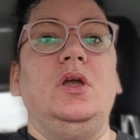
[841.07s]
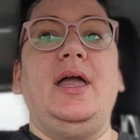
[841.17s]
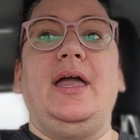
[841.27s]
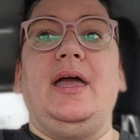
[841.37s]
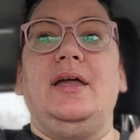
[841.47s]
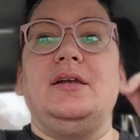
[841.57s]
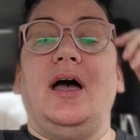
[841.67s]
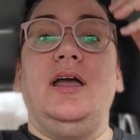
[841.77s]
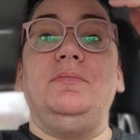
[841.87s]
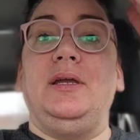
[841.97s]
and
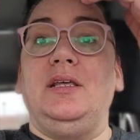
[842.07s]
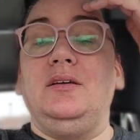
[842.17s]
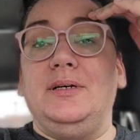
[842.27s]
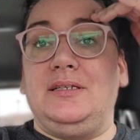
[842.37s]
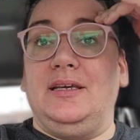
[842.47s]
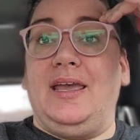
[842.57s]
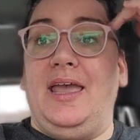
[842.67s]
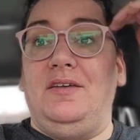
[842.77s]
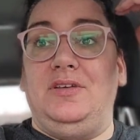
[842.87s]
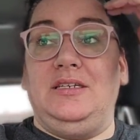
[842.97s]
I immediately went to the
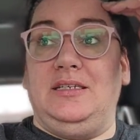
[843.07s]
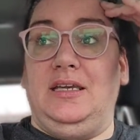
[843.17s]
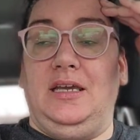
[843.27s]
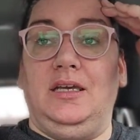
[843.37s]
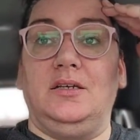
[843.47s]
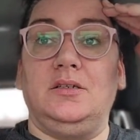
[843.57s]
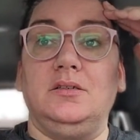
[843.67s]
KVD